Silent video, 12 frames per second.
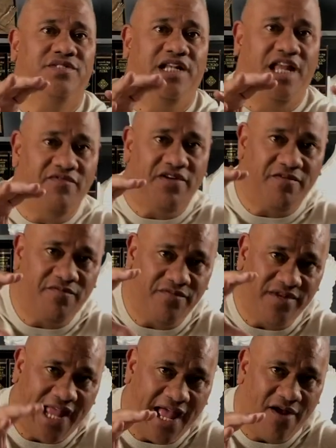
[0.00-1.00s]
leave
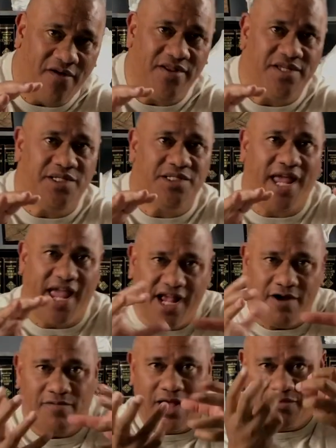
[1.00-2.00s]
it now and just
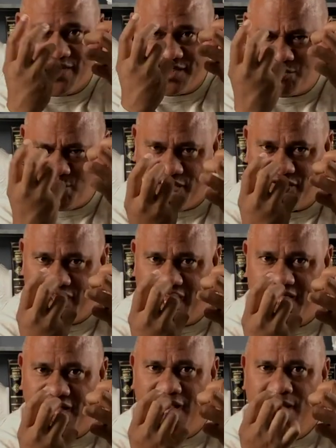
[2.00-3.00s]
hang around this one
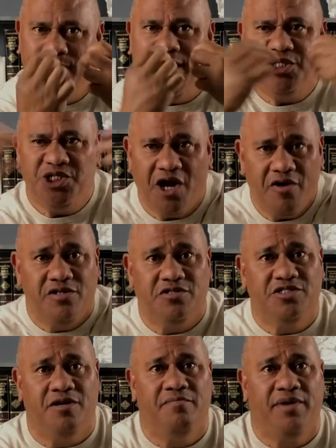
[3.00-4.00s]
thing. Man, share it
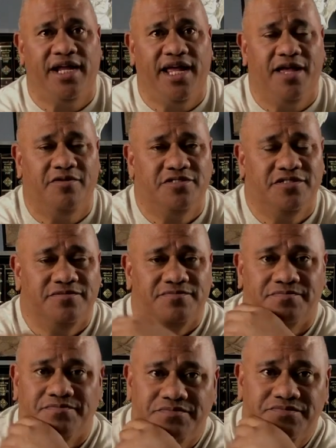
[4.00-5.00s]
to somebody else.
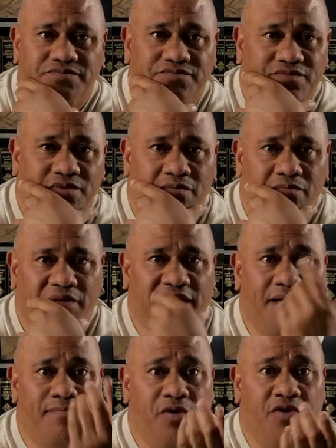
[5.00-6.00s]
Be
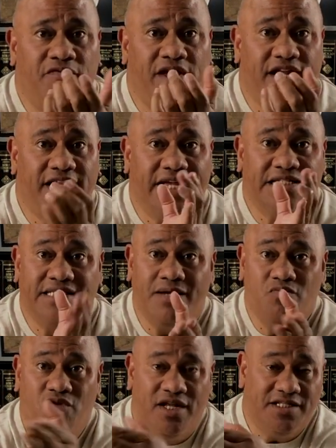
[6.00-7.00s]
that motivator that
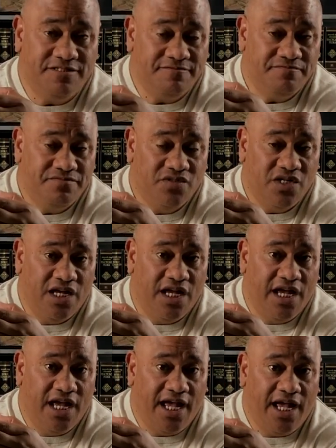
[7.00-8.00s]
someone
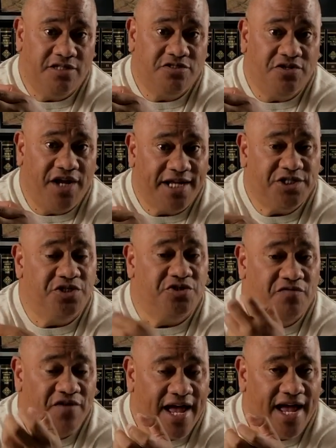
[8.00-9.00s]
else could actually
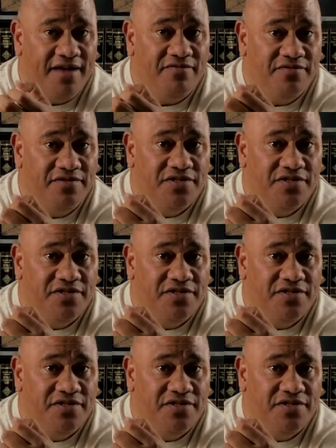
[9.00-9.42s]
survive